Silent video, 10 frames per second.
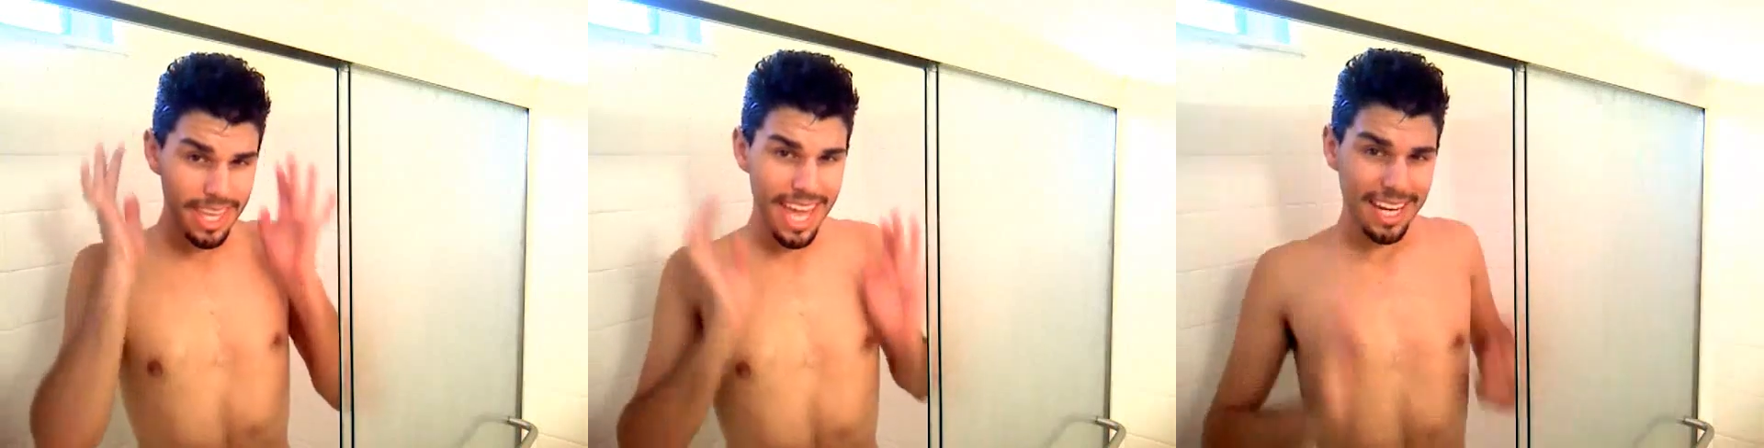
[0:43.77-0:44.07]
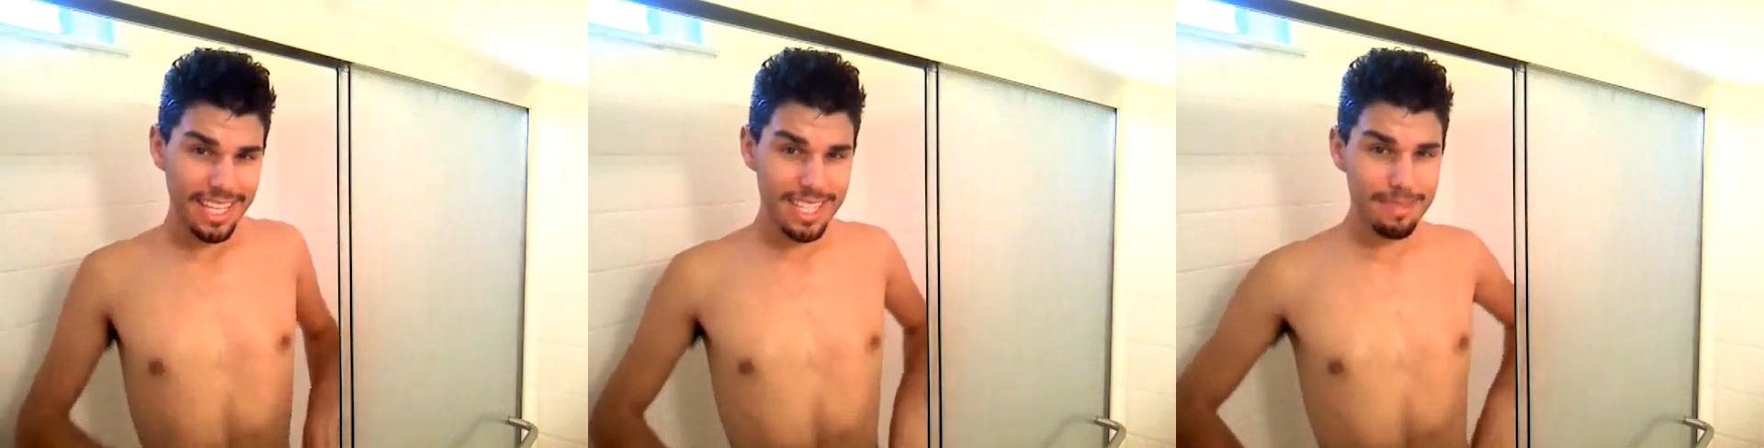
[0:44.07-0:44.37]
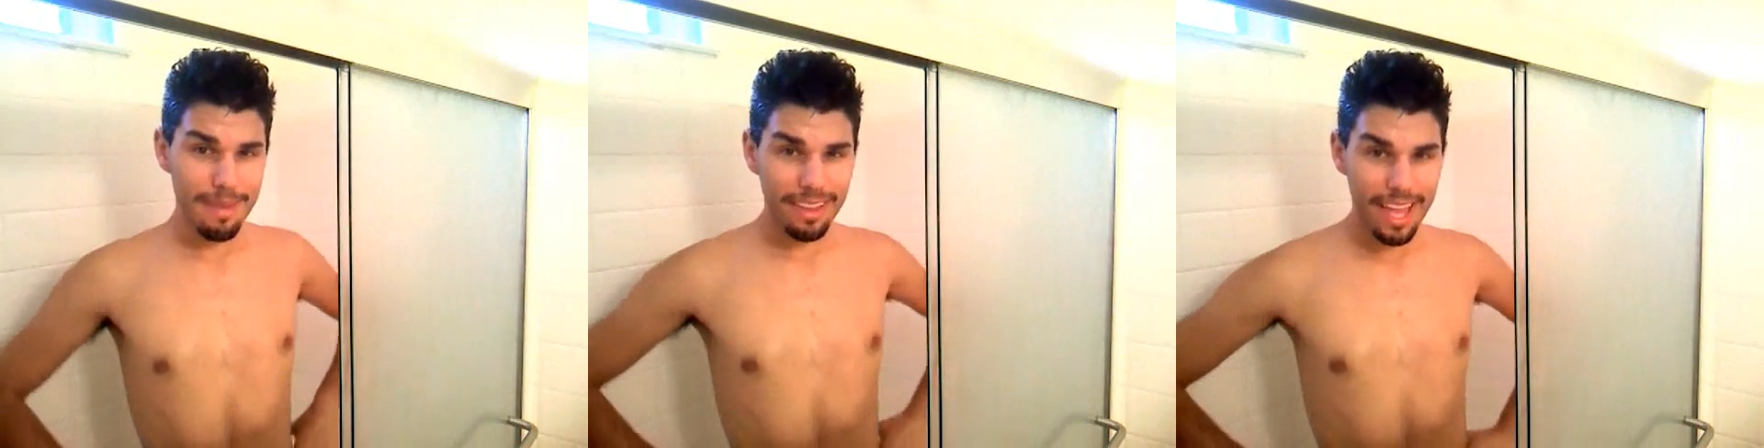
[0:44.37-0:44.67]
But can he
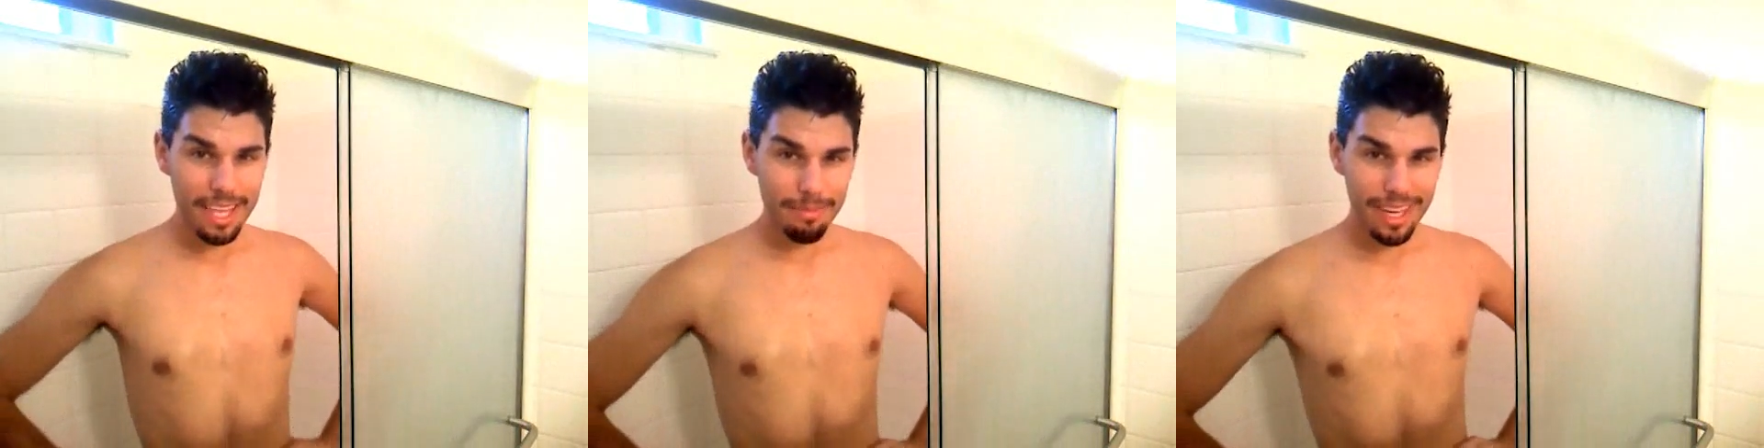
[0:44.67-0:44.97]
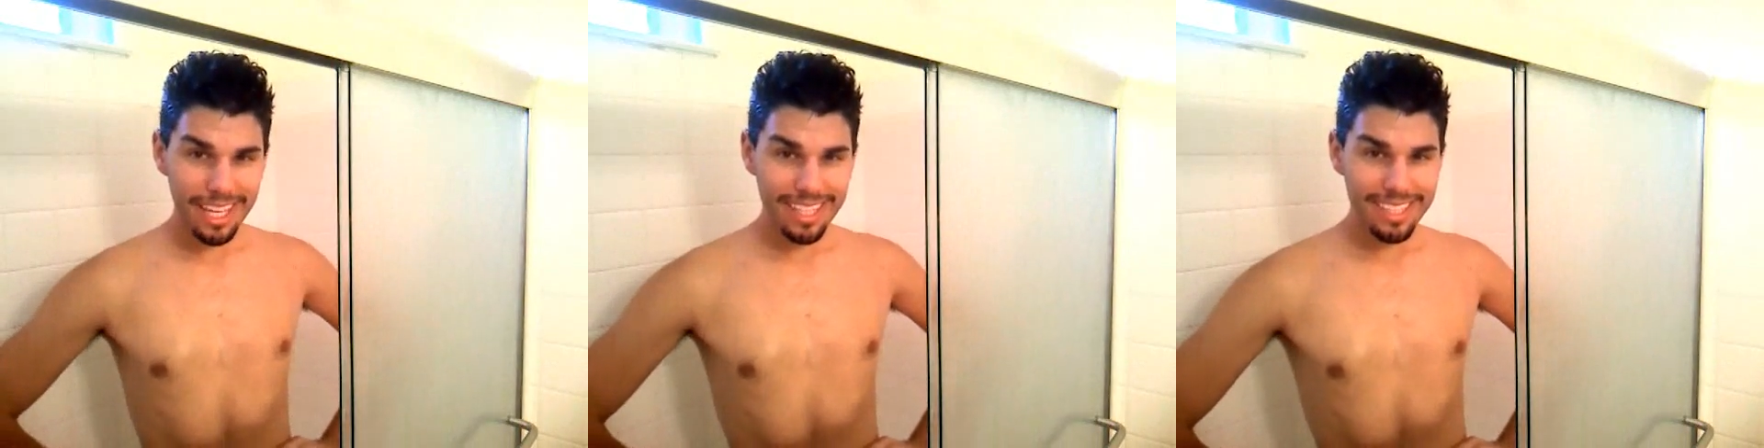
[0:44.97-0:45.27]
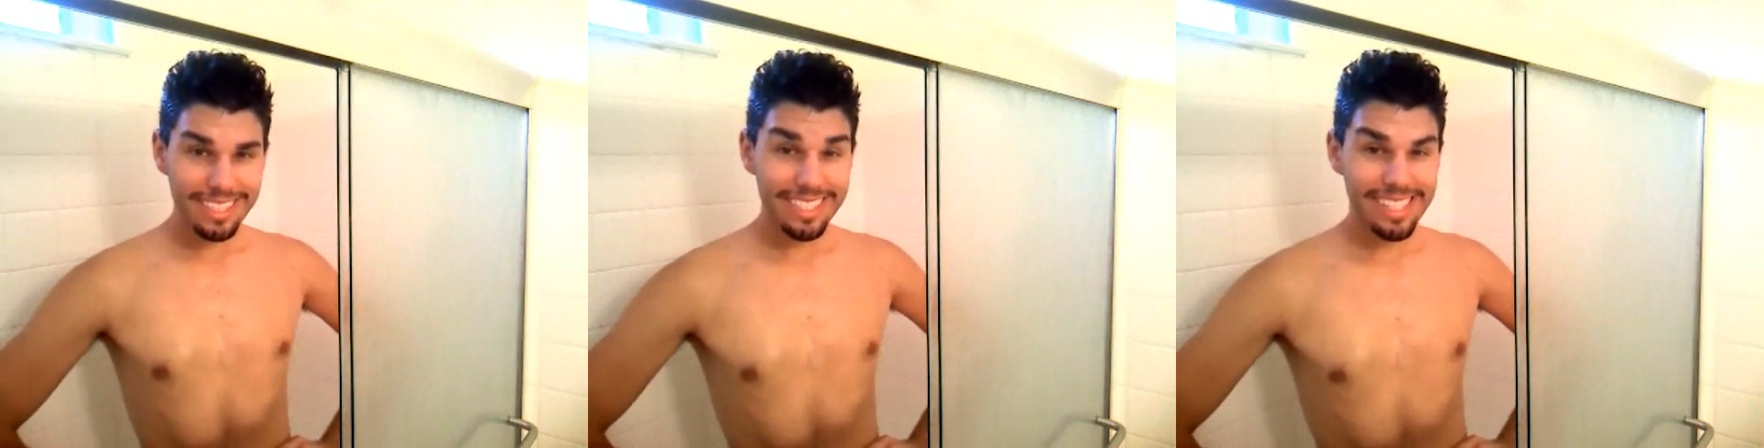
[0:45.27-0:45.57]
smell like
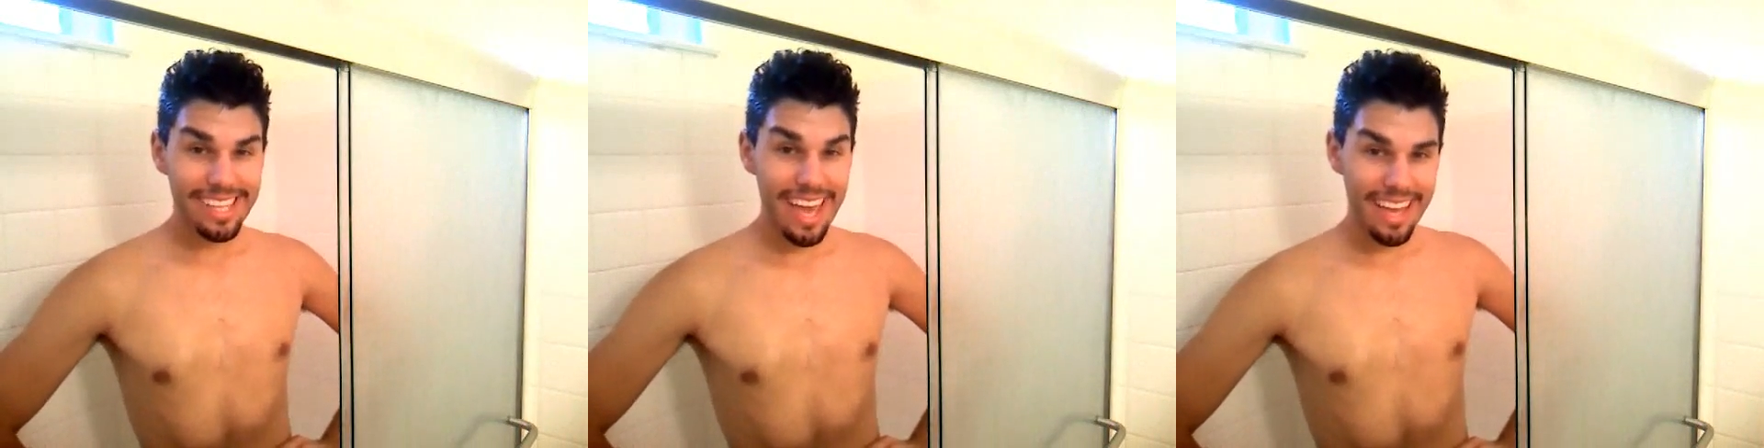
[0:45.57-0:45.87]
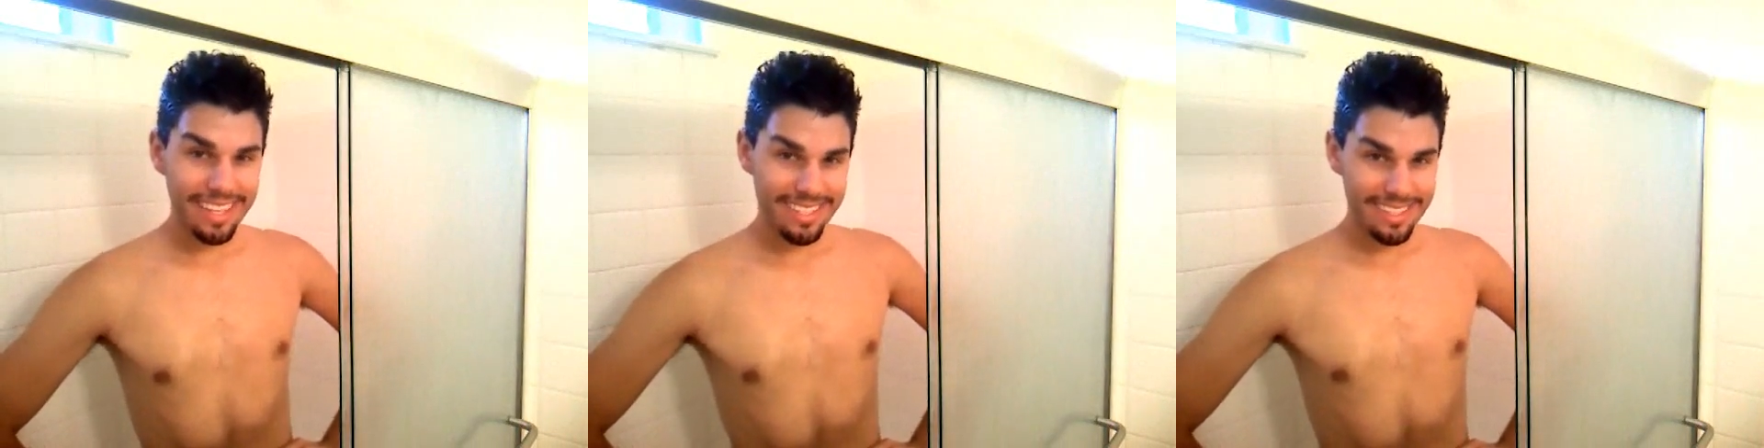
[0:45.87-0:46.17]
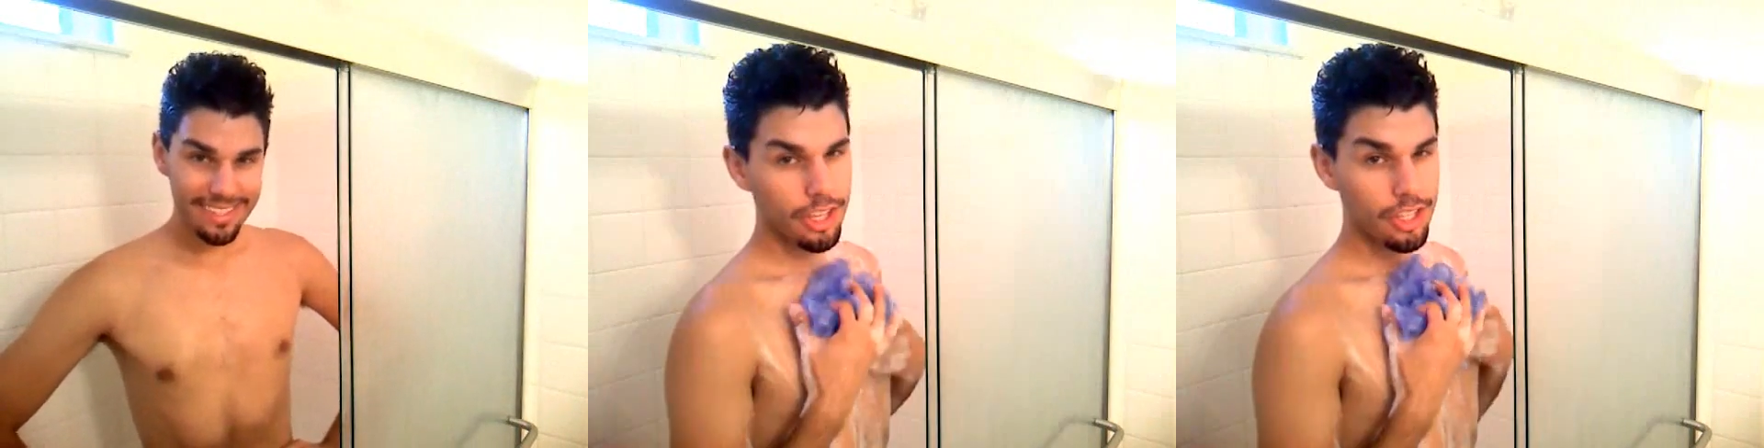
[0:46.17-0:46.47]
me?
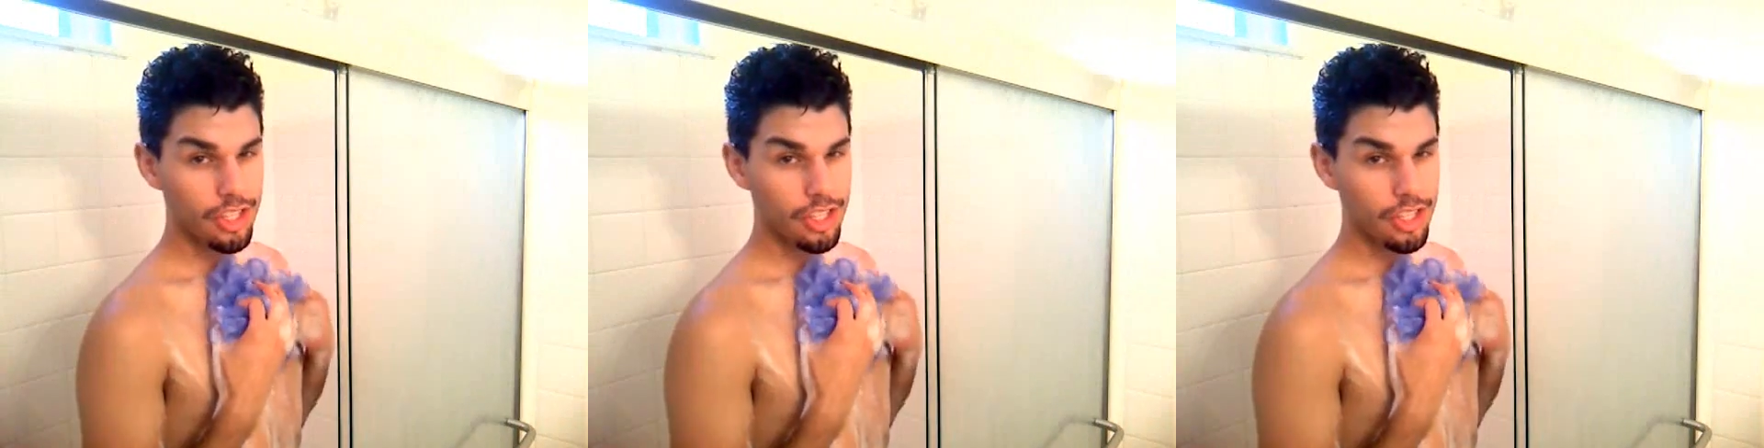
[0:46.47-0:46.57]
Yes.